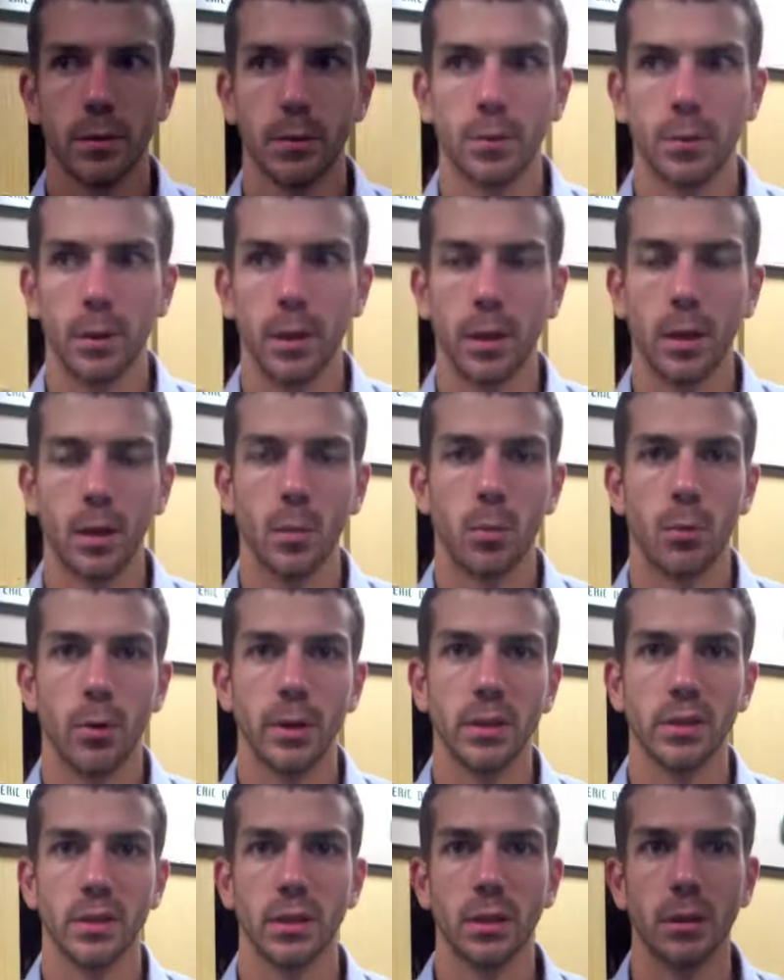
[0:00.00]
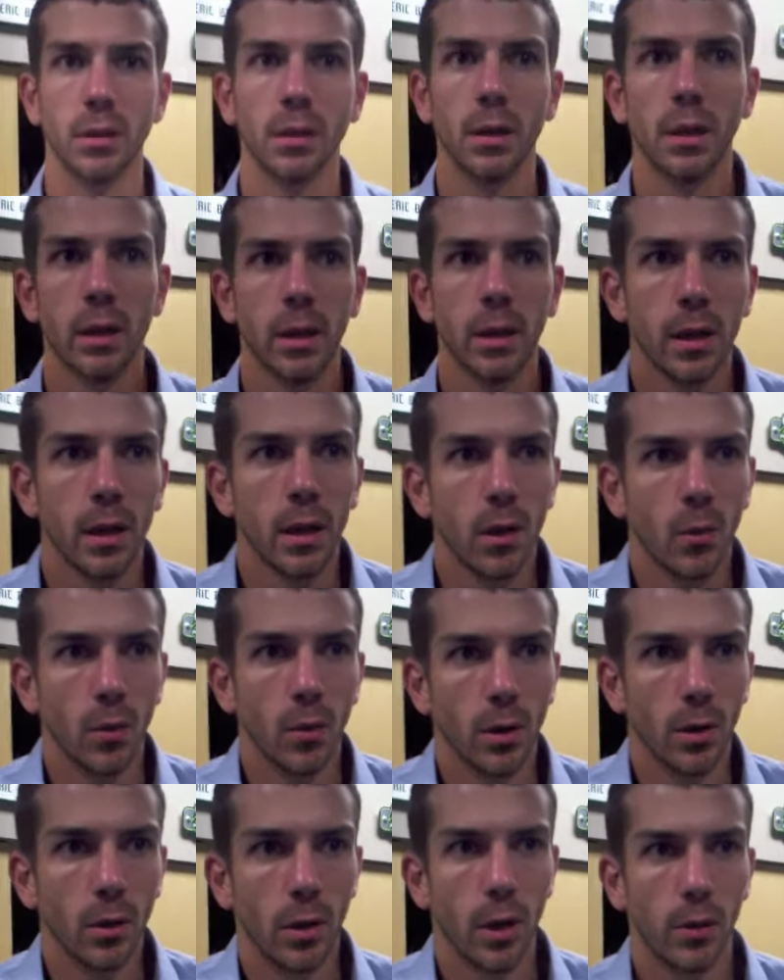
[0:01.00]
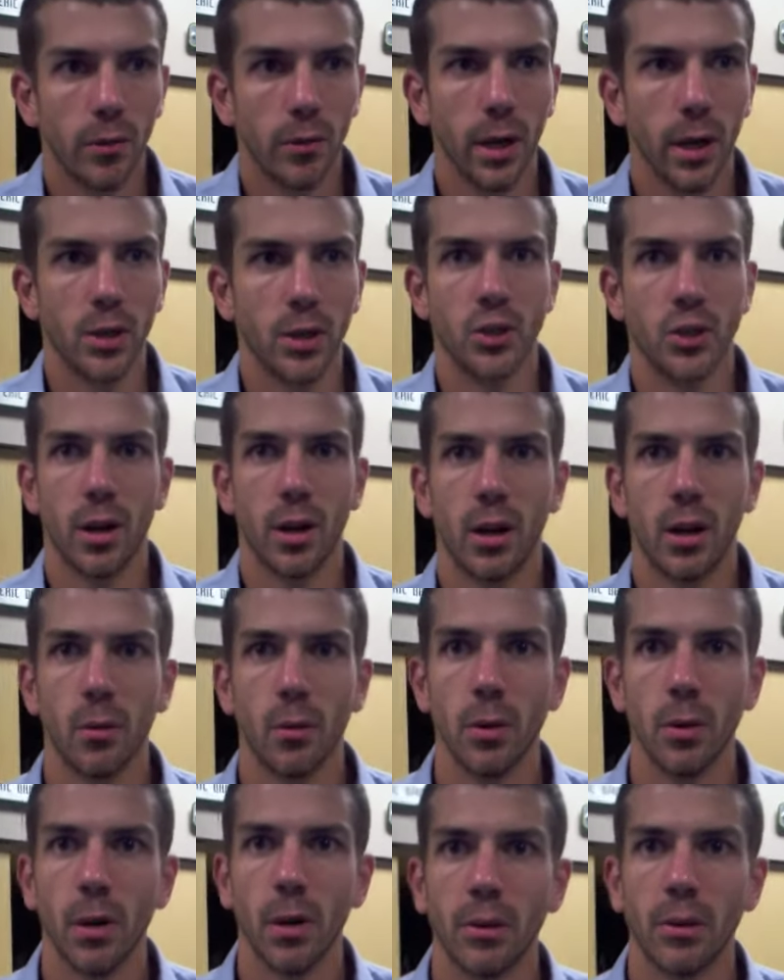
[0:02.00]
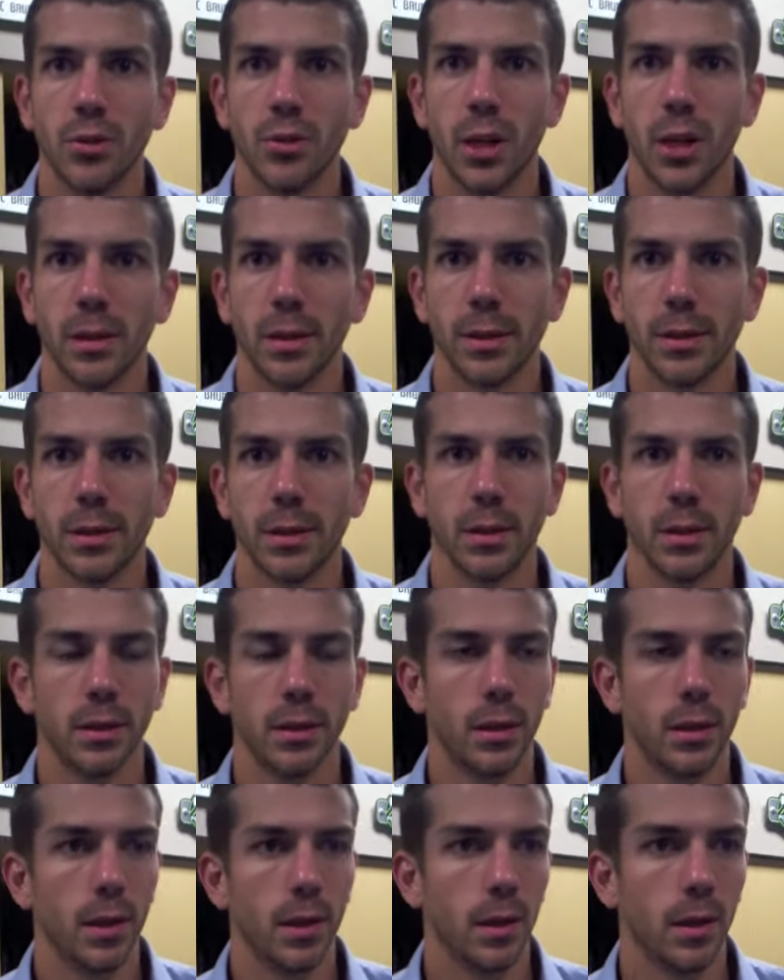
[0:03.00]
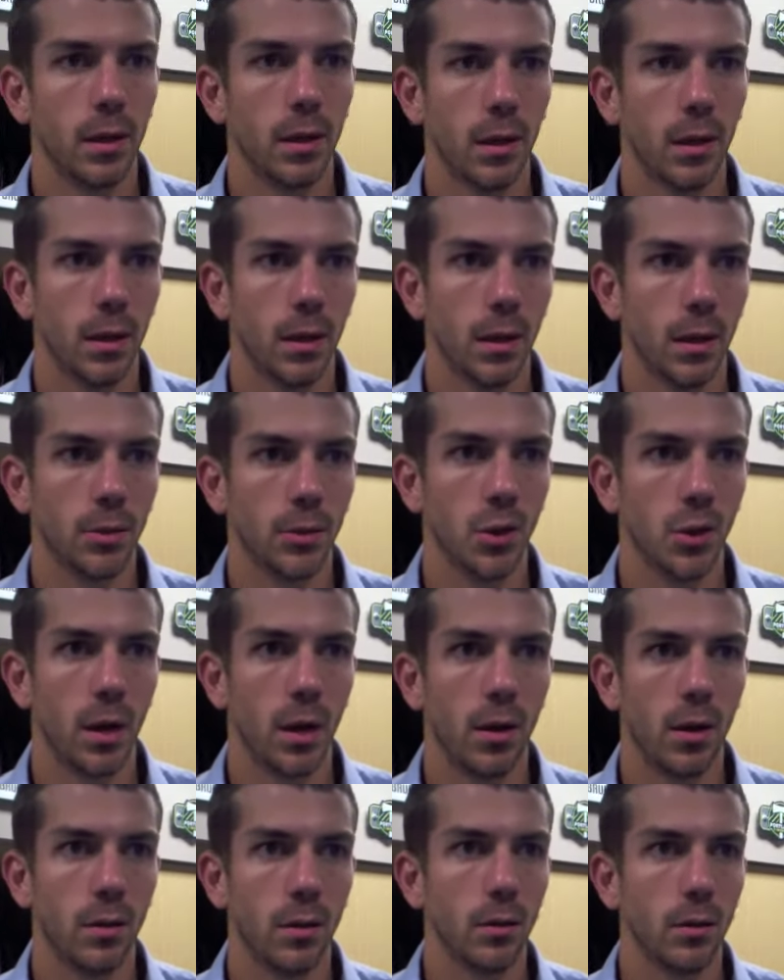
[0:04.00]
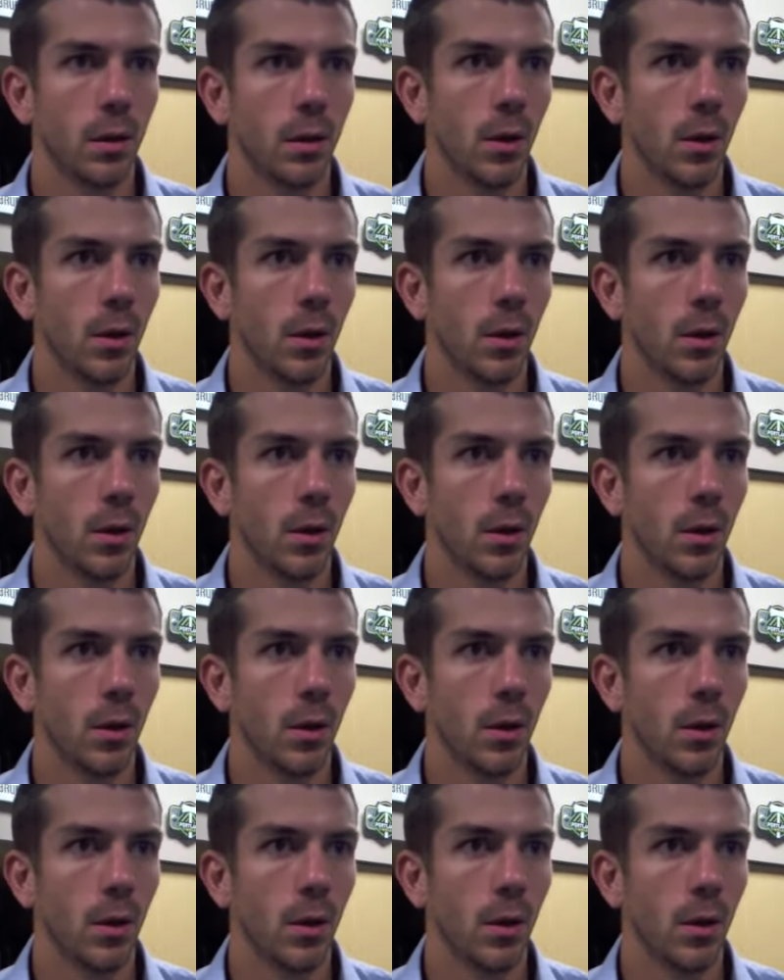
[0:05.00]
We needed points, and we knew that if we got a shutout, we were going to have a chance. And a shutout